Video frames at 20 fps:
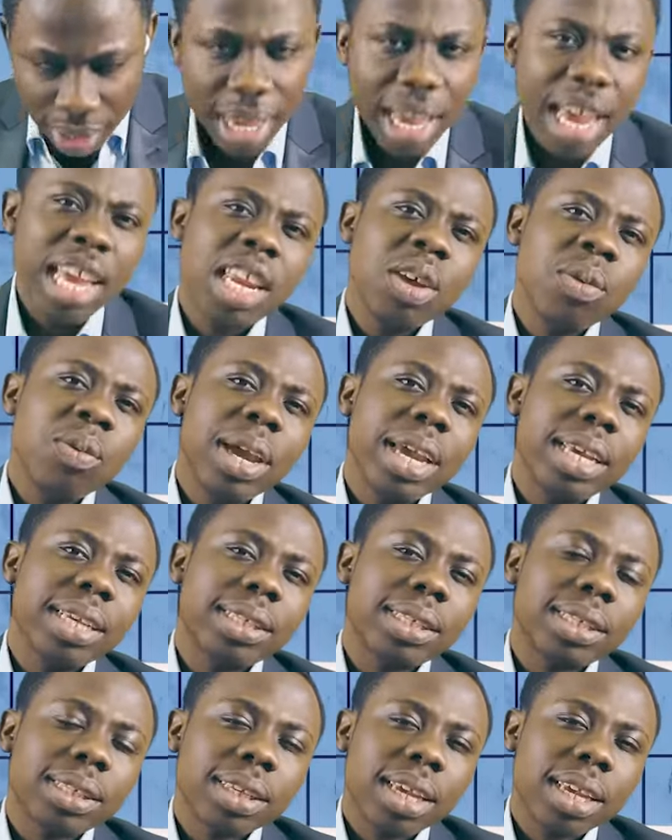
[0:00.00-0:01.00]

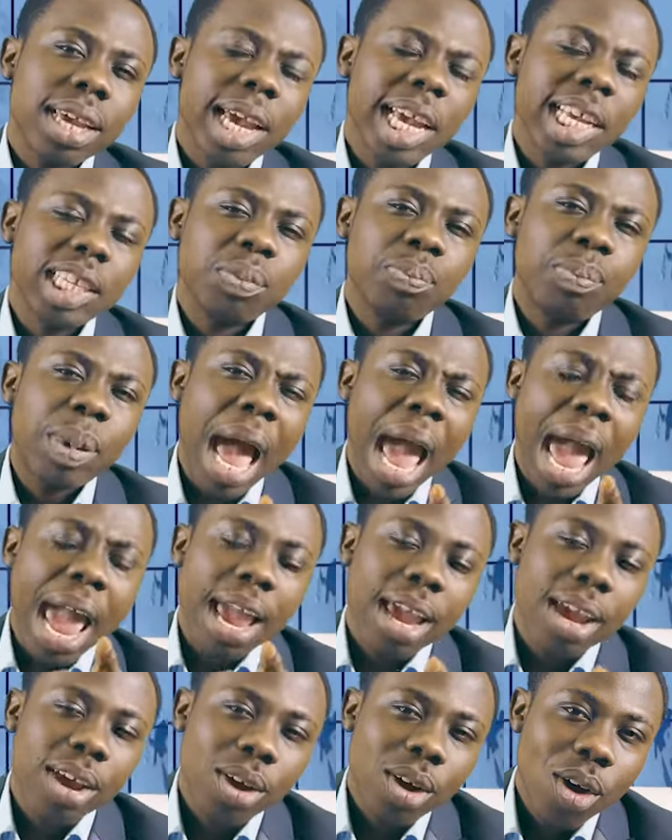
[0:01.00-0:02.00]
Anyways, it's bye
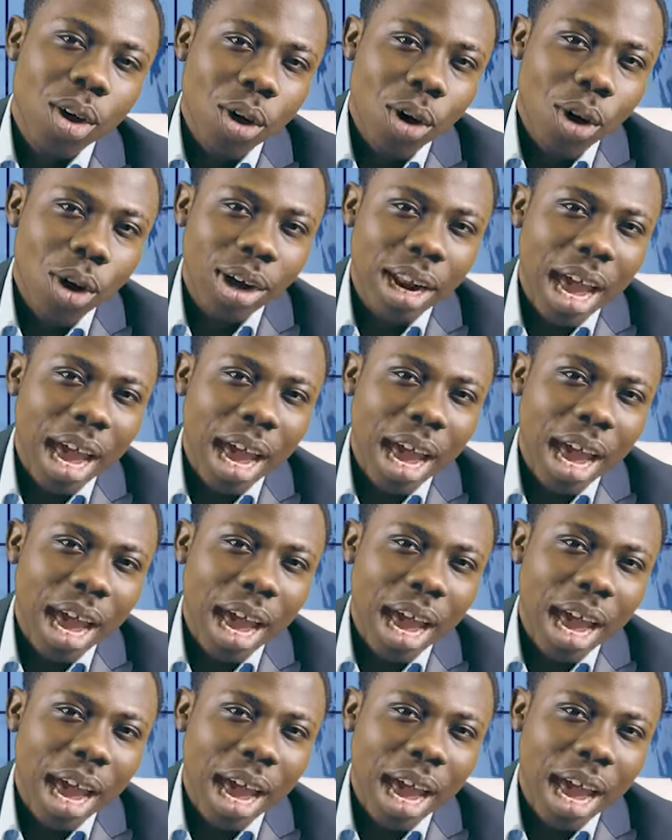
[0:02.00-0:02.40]
on